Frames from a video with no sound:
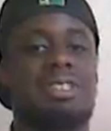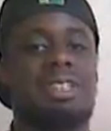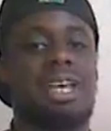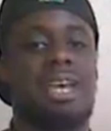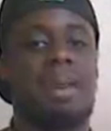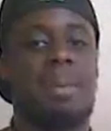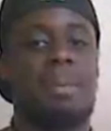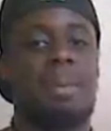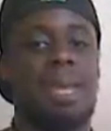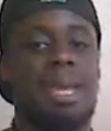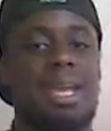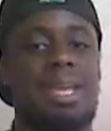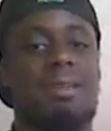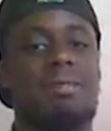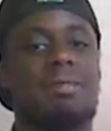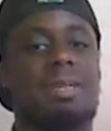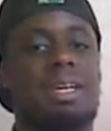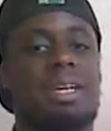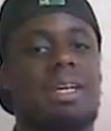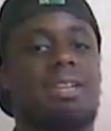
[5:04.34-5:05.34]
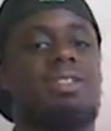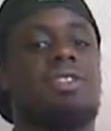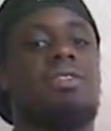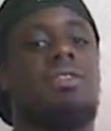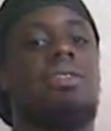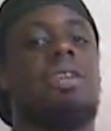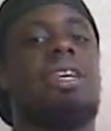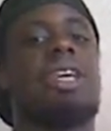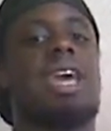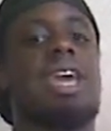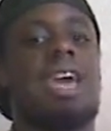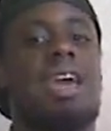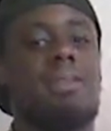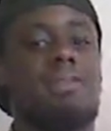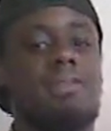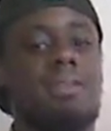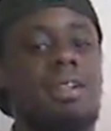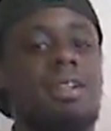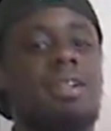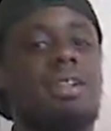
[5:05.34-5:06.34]
this campaign, man. So we can have
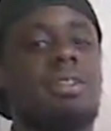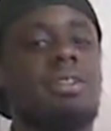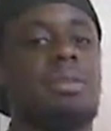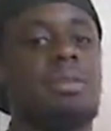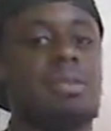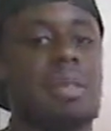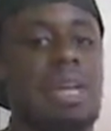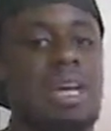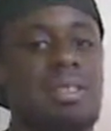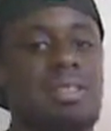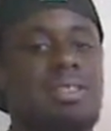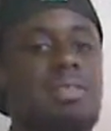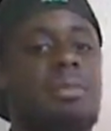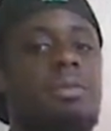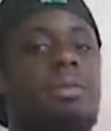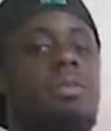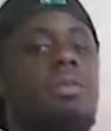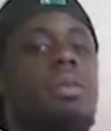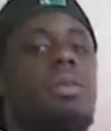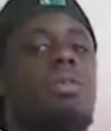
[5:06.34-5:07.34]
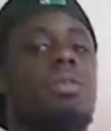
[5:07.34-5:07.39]
some basketball.